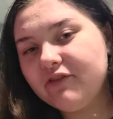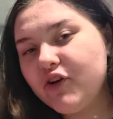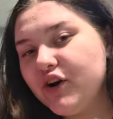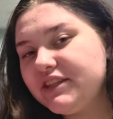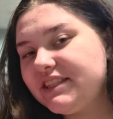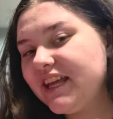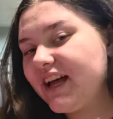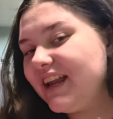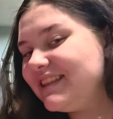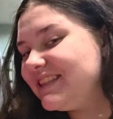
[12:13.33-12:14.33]
Of course,
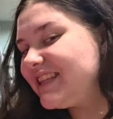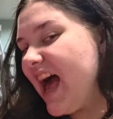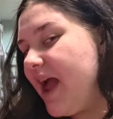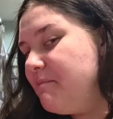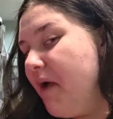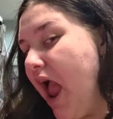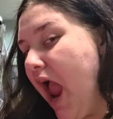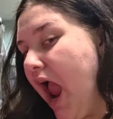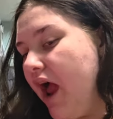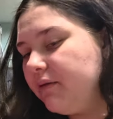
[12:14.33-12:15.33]
still got to decide,
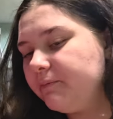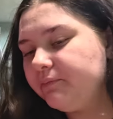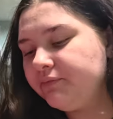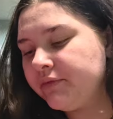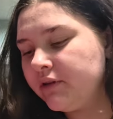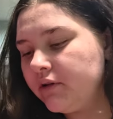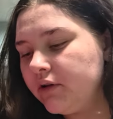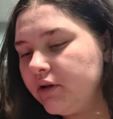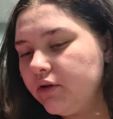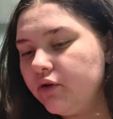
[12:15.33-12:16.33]
man.
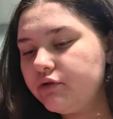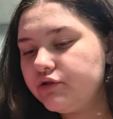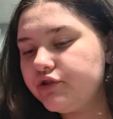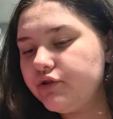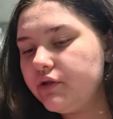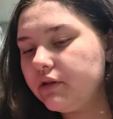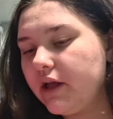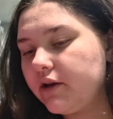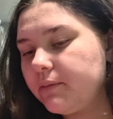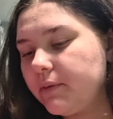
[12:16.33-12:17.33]
Oh, you should do the
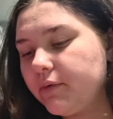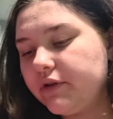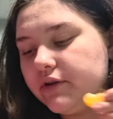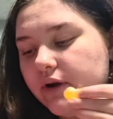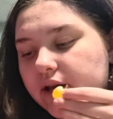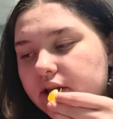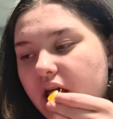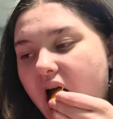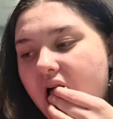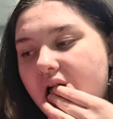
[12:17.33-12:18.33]
lighter purple that you hated.